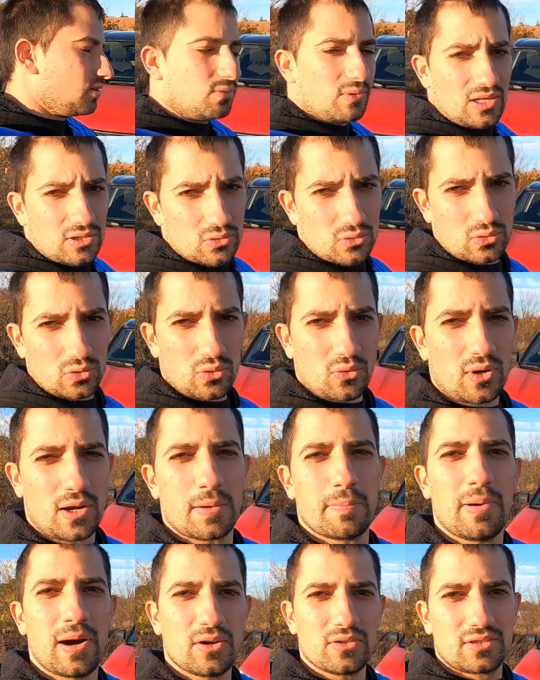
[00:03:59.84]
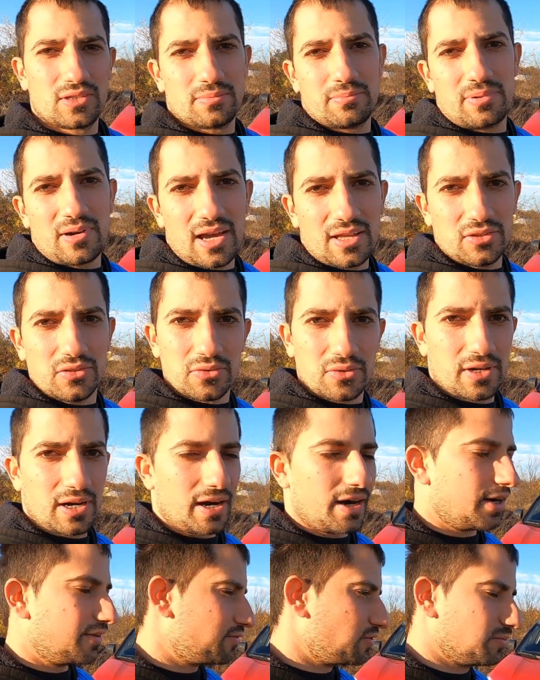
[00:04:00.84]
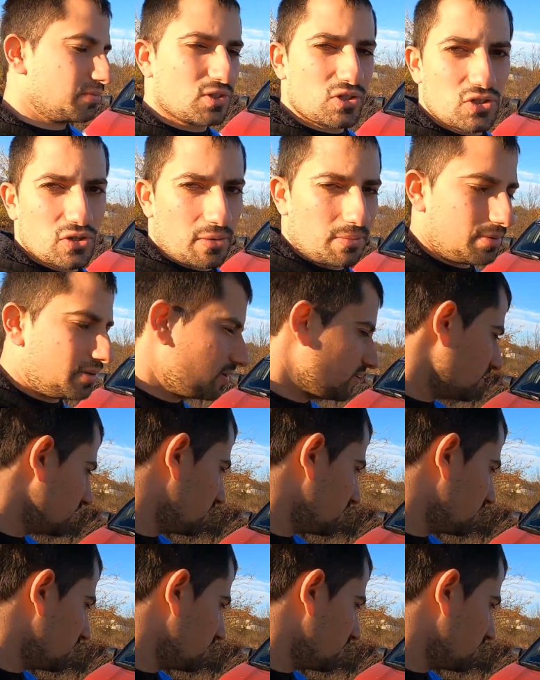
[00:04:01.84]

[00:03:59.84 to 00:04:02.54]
What to talk about a brand new car from the shop?